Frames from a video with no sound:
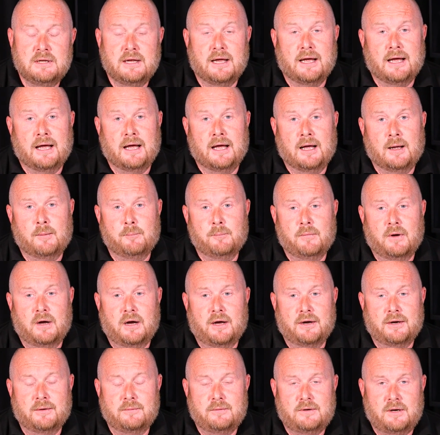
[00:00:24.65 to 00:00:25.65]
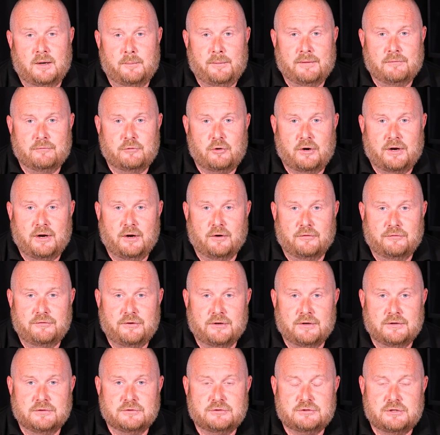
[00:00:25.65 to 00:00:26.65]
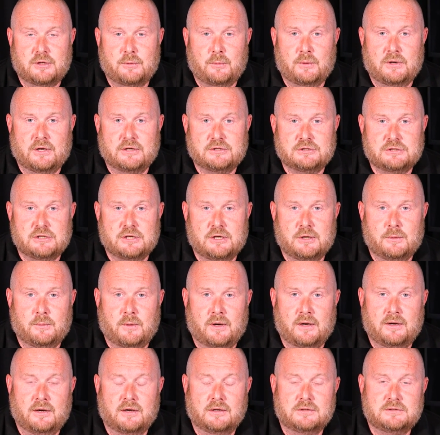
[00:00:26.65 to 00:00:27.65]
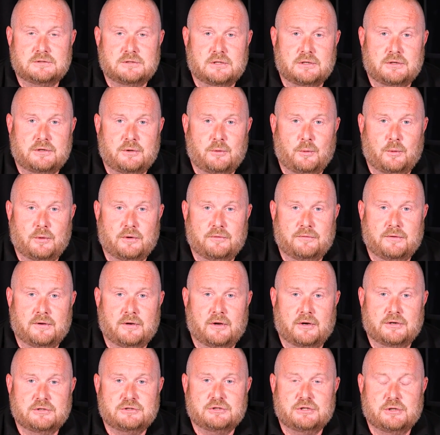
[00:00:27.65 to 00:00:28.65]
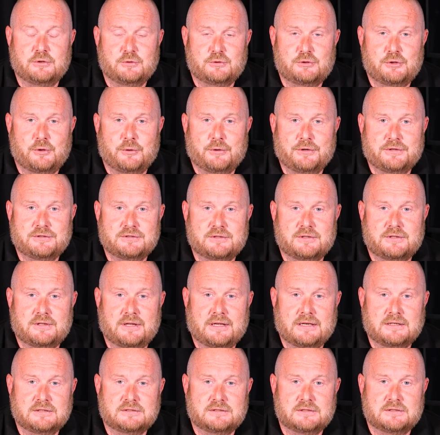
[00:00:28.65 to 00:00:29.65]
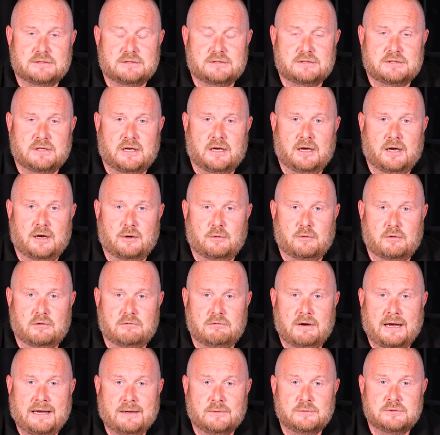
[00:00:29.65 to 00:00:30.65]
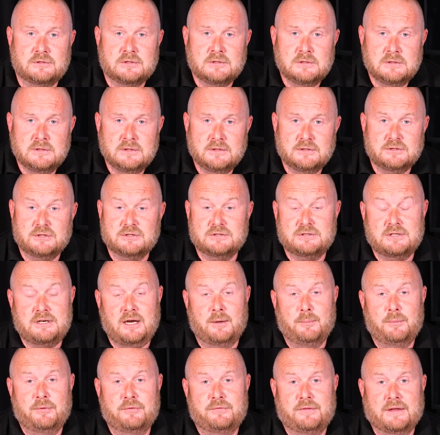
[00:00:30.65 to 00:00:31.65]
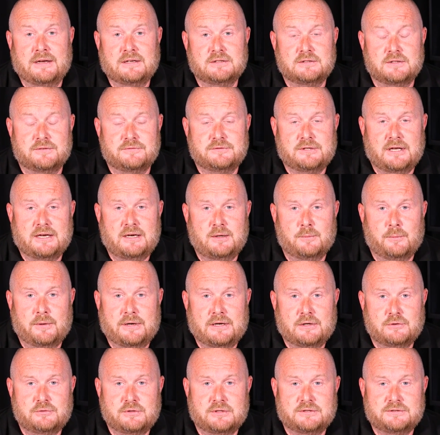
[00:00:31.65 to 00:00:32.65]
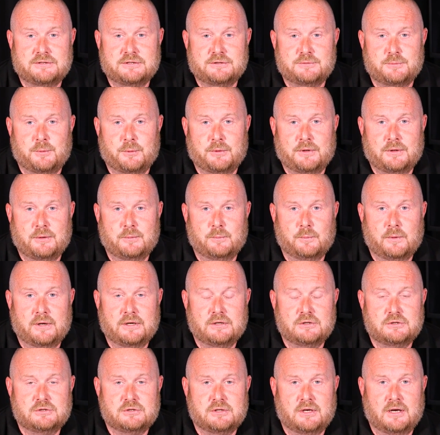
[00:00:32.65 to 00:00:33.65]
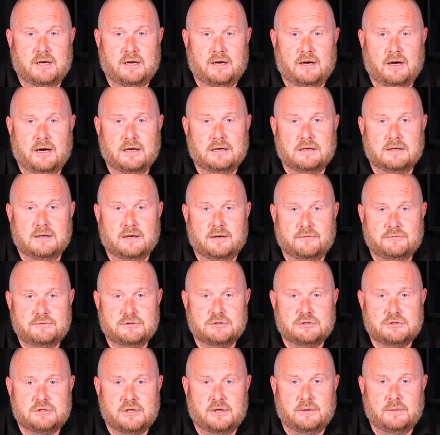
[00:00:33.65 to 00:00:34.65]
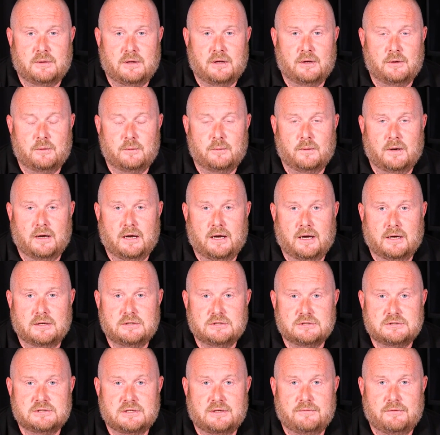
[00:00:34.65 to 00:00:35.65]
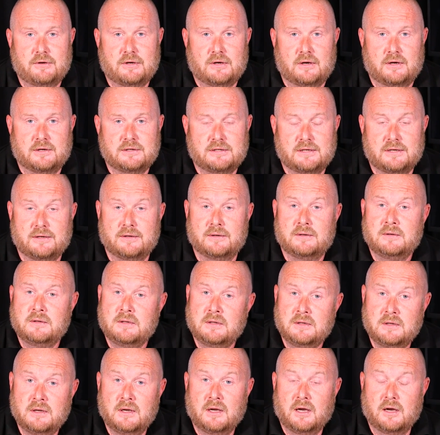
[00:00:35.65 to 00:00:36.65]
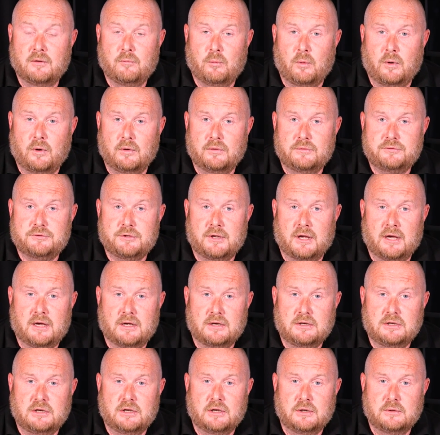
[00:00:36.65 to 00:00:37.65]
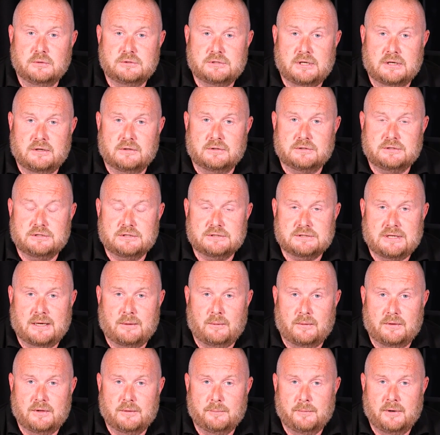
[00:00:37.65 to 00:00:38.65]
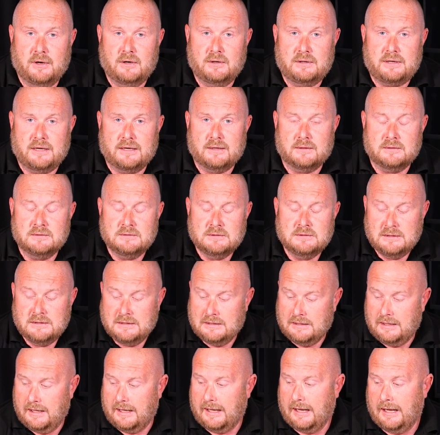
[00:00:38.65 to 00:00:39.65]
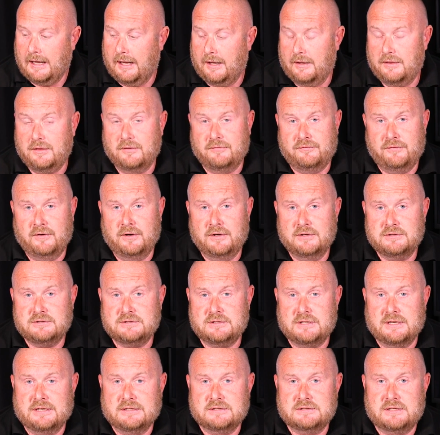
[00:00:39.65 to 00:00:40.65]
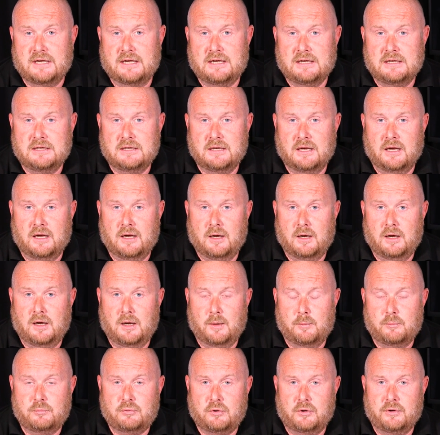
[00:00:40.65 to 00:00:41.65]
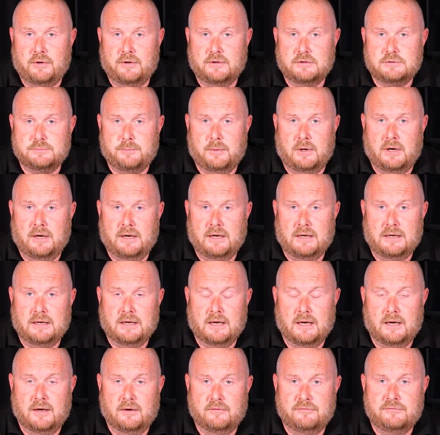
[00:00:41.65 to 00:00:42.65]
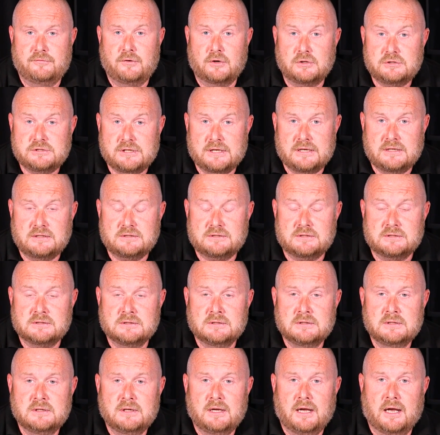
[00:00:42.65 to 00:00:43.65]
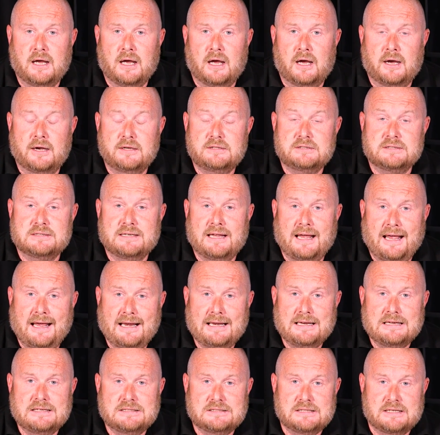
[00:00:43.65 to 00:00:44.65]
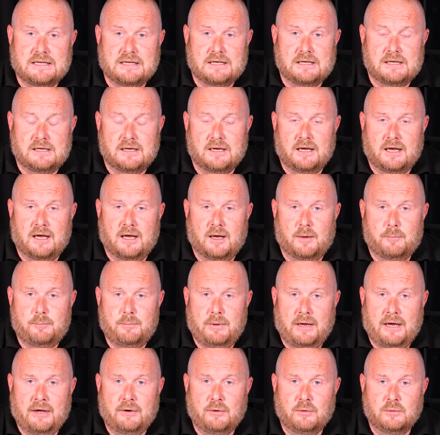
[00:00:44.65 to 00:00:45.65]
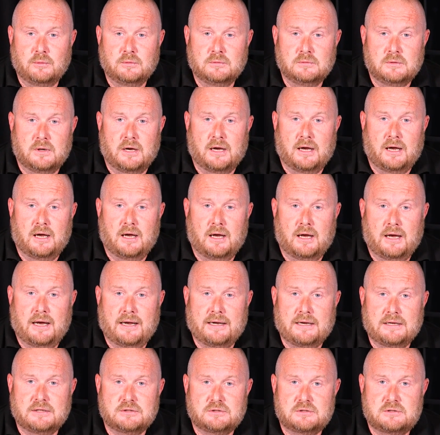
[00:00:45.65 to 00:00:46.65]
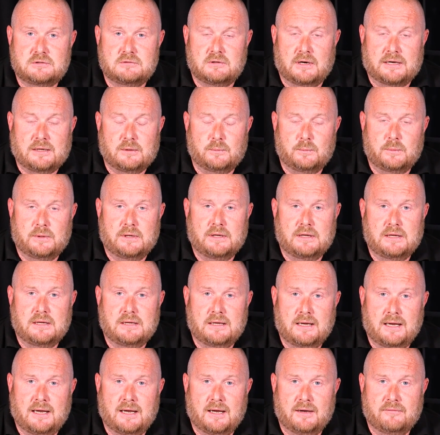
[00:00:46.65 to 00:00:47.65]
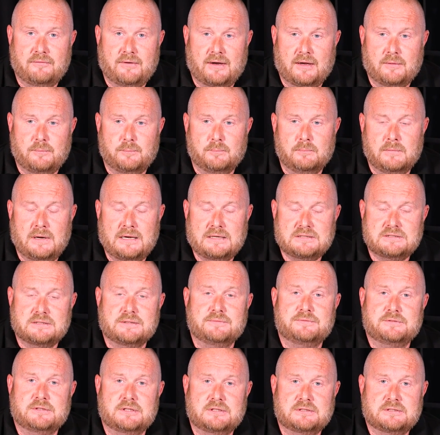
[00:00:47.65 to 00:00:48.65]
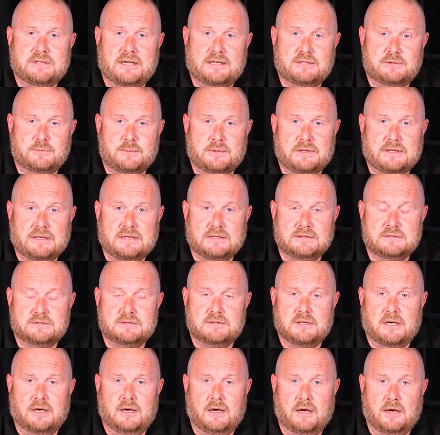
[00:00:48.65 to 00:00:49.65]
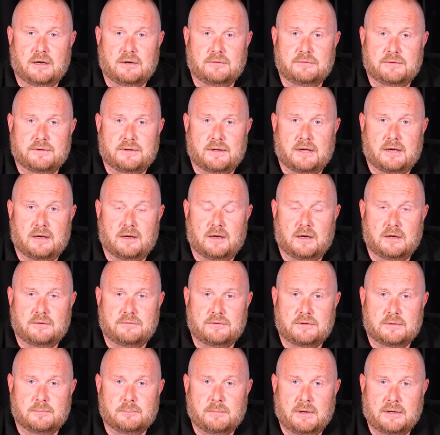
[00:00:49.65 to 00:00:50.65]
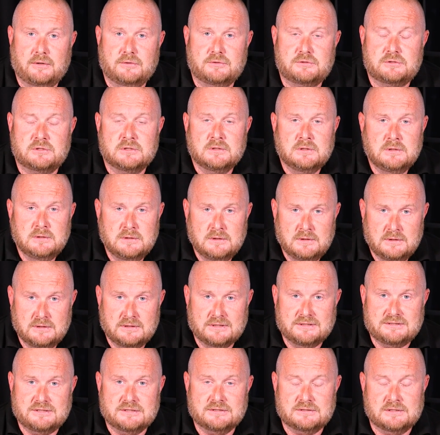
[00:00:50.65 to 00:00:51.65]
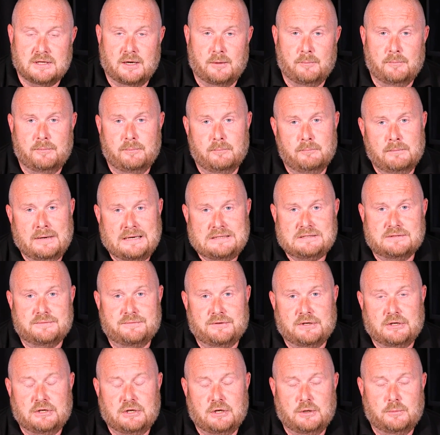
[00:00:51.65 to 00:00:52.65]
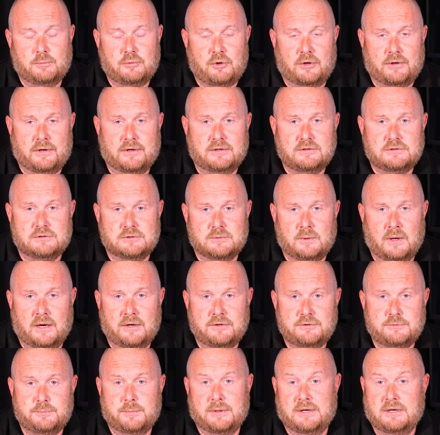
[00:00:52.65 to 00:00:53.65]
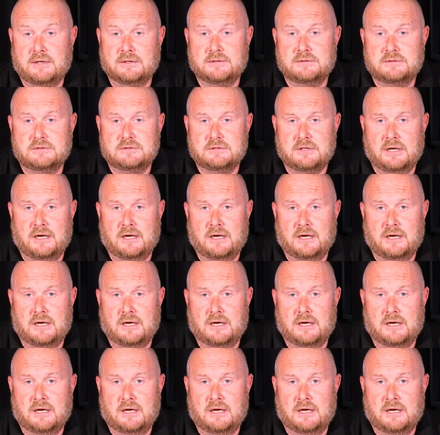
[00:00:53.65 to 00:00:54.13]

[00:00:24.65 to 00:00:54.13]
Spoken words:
I don't come in very often, so when I do, I like to look at all of the nice new toys and things that are around. So there's a couple of things that have taken my interest this morning, which I'd love to show you, just to give you an idea of what new technology is out on the market. The first is a product by Phottix. It's an LED panel, and it's great. We have had massive success with these over the months. This isn't a massively new product to us because